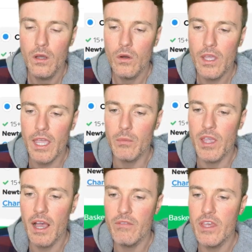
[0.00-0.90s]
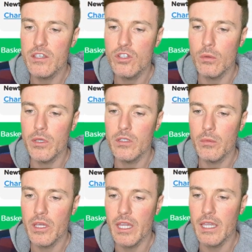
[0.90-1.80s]
Okay, we have this
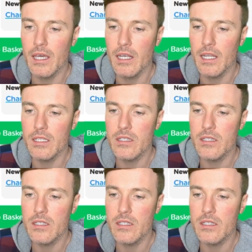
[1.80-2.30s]
WWE Elite